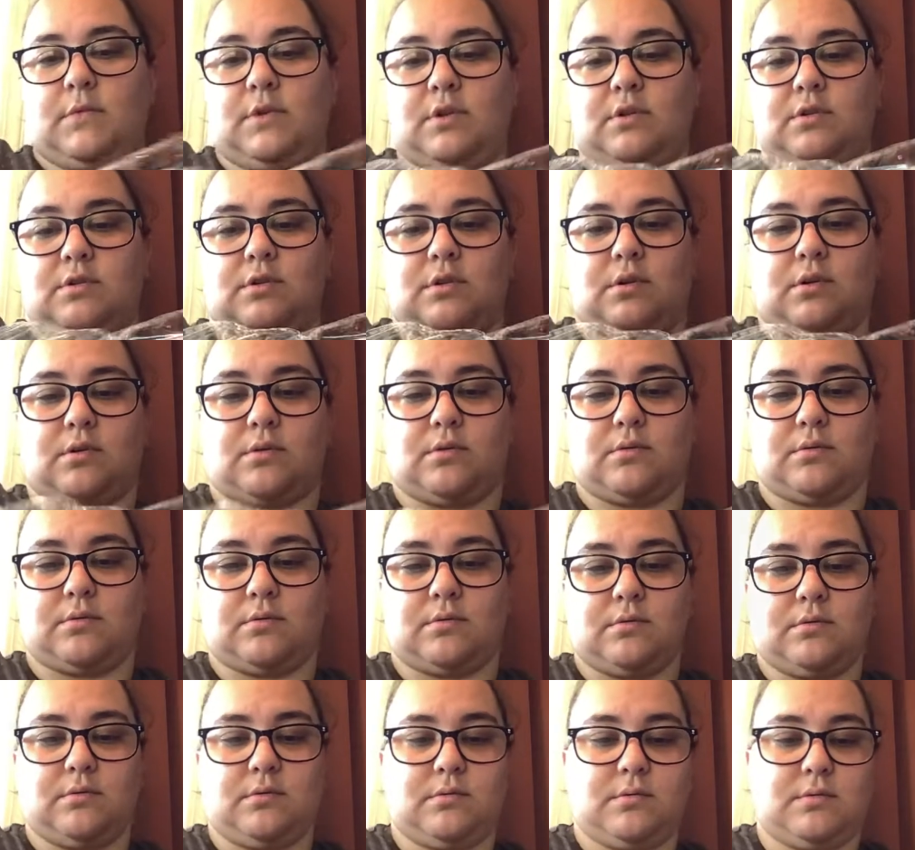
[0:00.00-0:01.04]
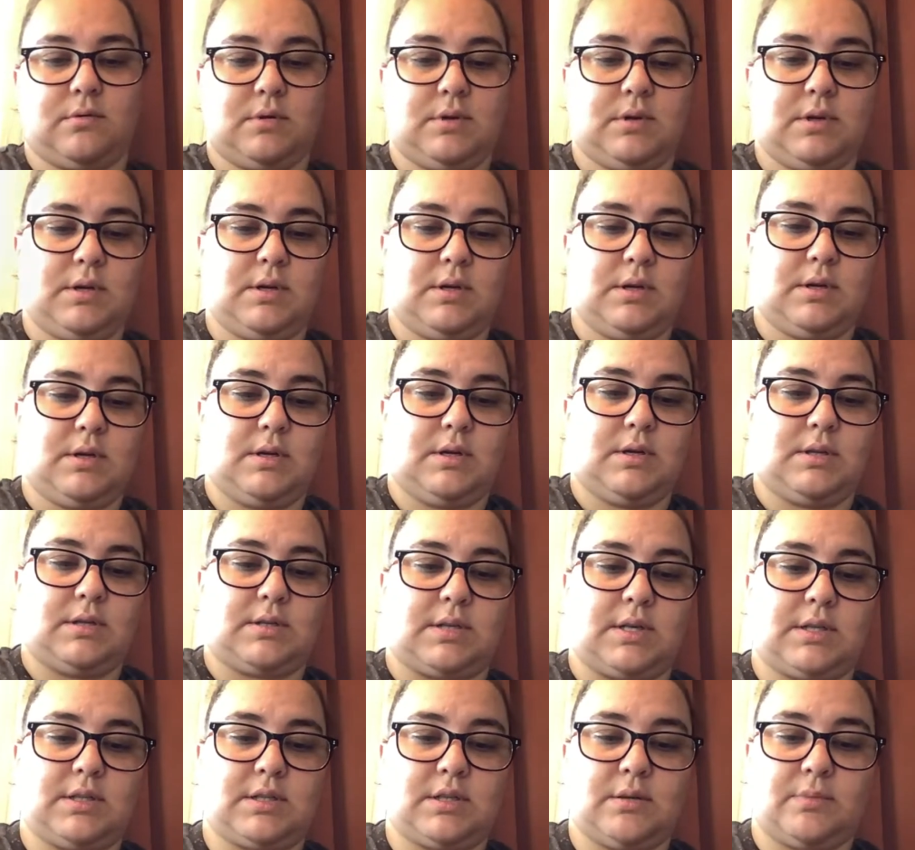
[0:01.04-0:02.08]
So
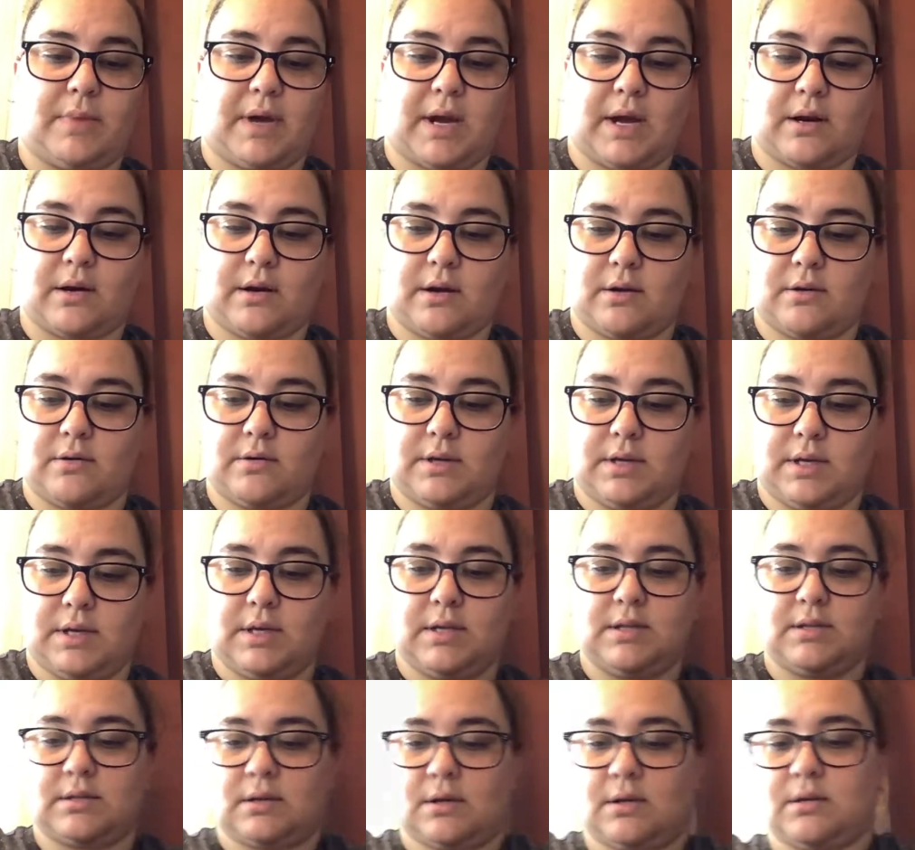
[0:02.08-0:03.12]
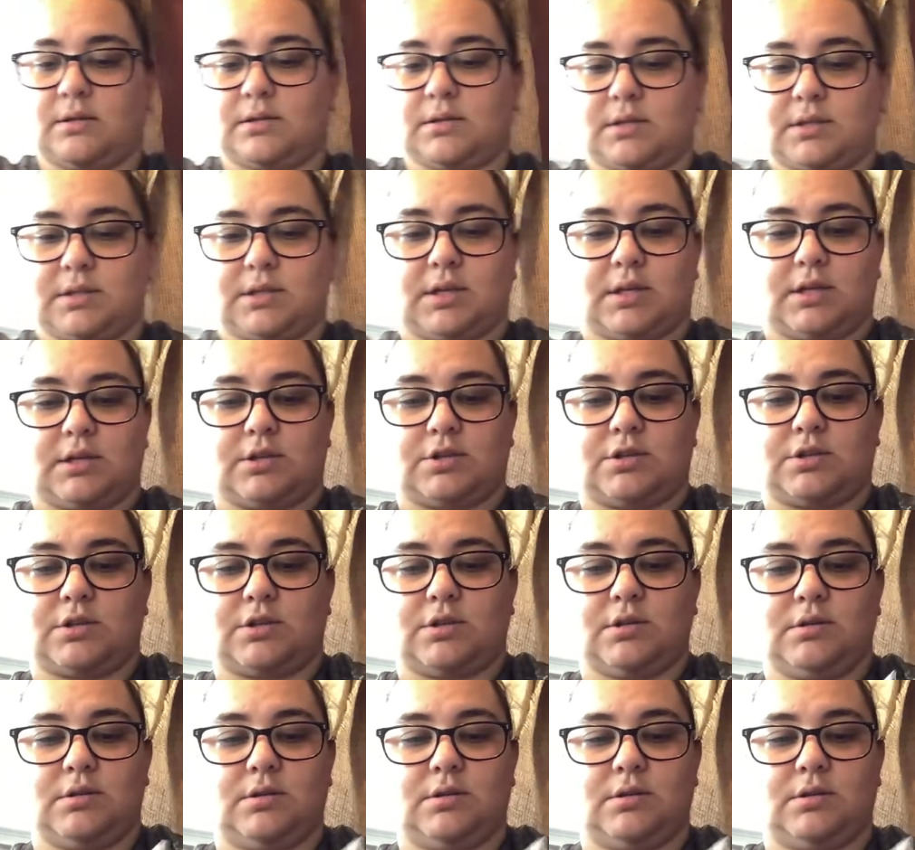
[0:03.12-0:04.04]
since the background is all stitched,